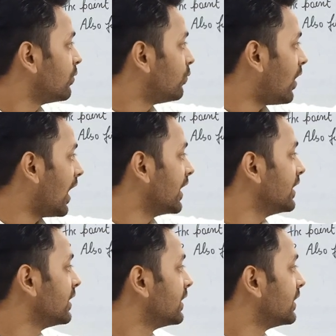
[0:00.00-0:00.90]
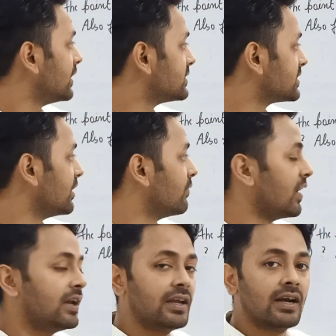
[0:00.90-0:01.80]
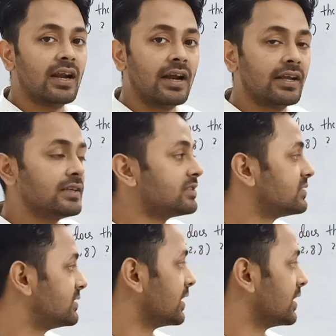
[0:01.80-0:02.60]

y is given here, that is